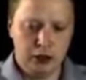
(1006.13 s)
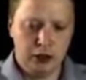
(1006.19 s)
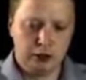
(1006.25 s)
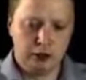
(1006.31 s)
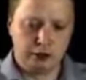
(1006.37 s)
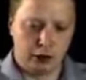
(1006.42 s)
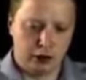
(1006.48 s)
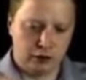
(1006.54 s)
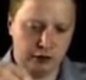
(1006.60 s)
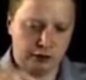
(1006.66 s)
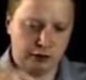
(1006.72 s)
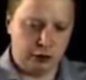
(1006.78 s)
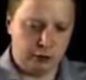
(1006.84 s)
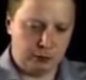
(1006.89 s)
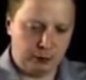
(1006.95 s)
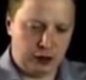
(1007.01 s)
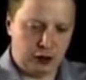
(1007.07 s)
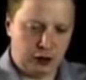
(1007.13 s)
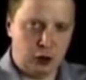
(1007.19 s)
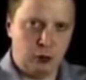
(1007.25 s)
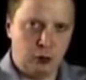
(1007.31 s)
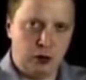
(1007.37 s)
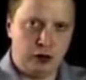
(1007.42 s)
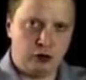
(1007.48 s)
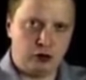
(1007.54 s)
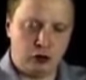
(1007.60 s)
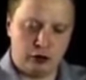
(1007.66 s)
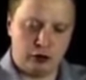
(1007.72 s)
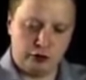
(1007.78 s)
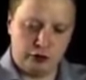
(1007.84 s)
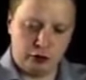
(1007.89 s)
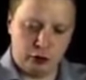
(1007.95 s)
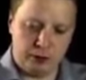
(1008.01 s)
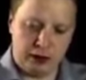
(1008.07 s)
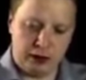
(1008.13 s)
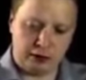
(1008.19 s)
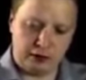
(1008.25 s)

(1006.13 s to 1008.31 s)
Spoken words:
So this would have been a good way to try to stop the